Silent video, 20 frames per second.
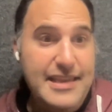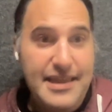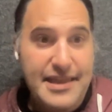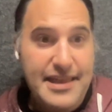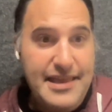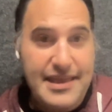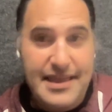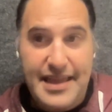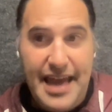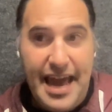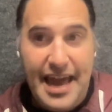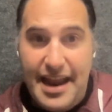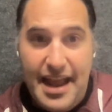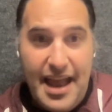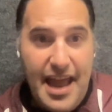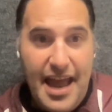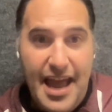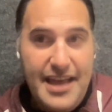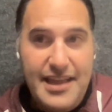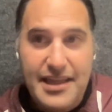and
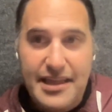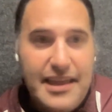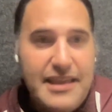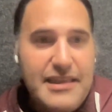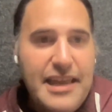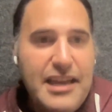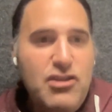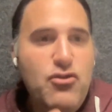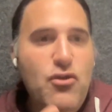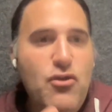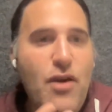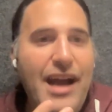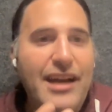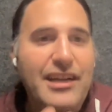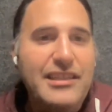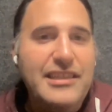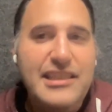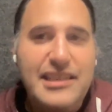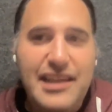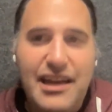then you
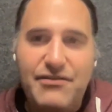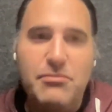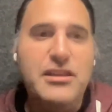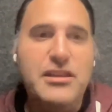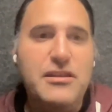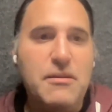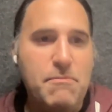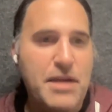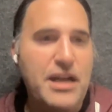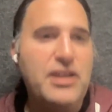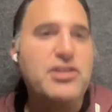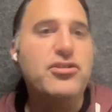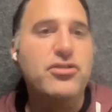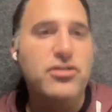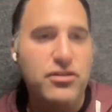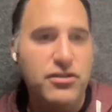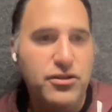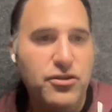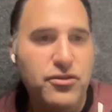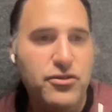at least have something to
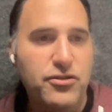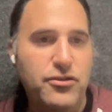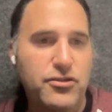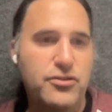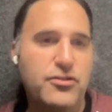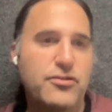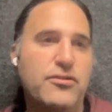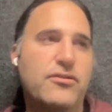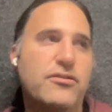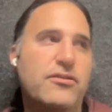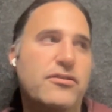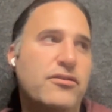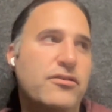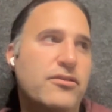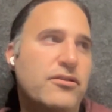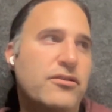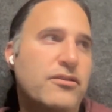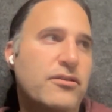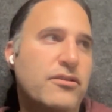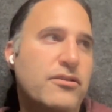measure
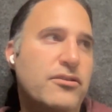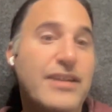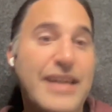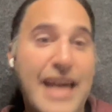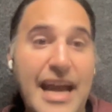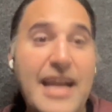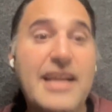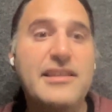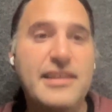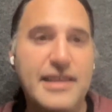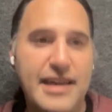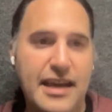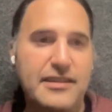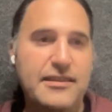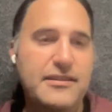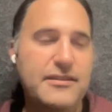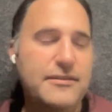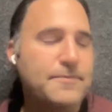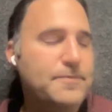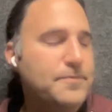your gains
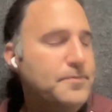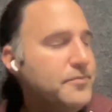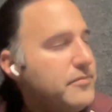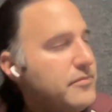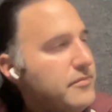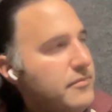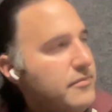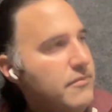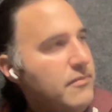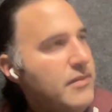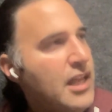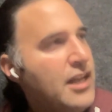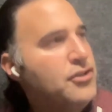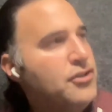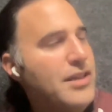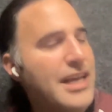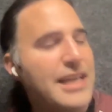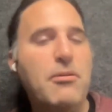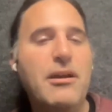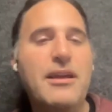against.
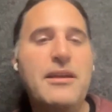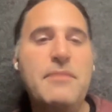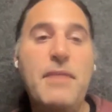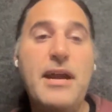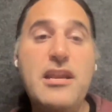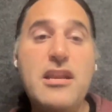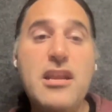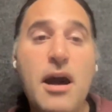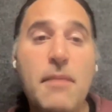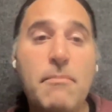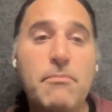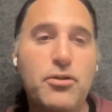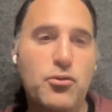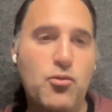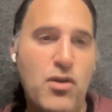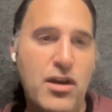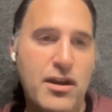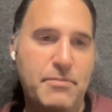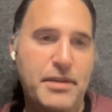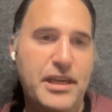And so that's probably my number
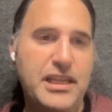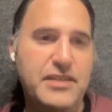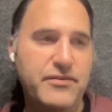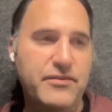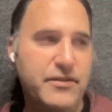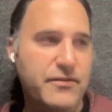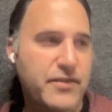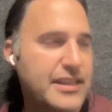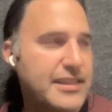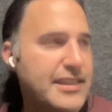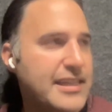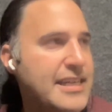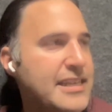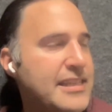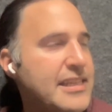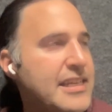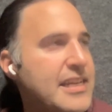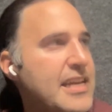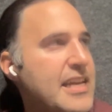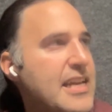one piece of advice
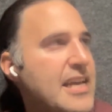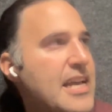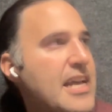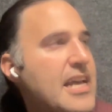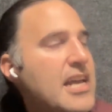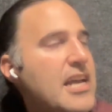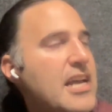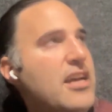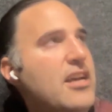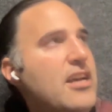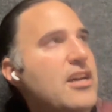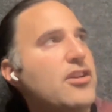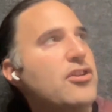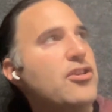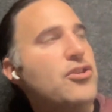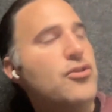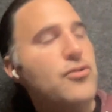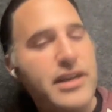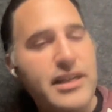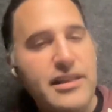is
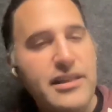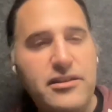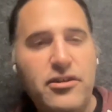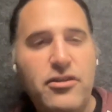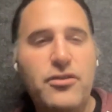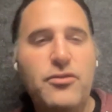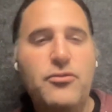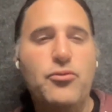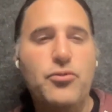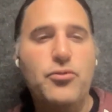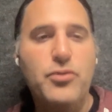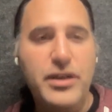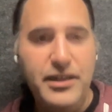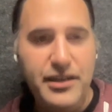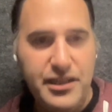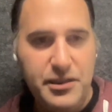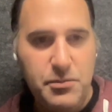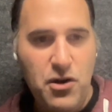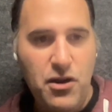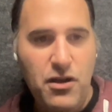you can start
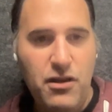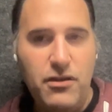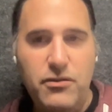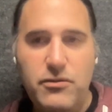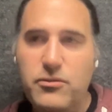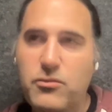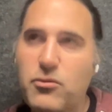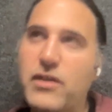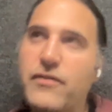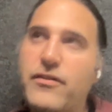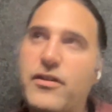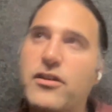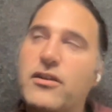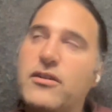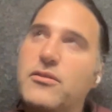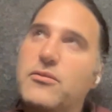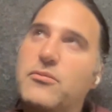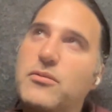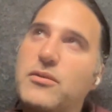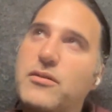really small. One of
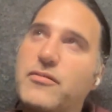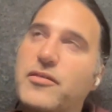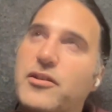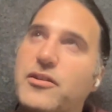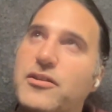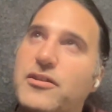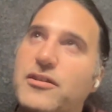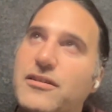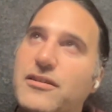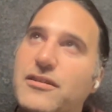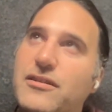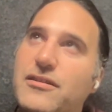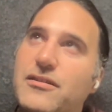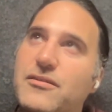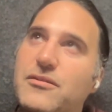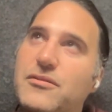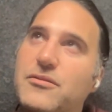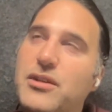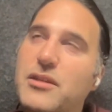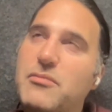the
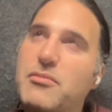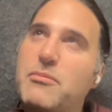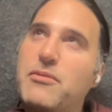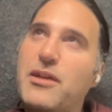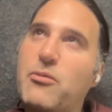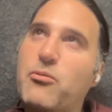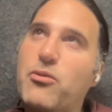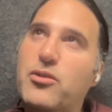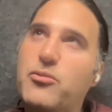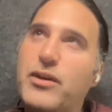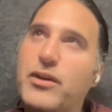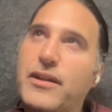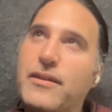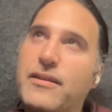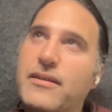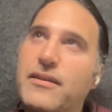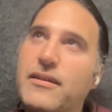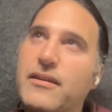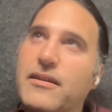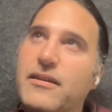people I worked with,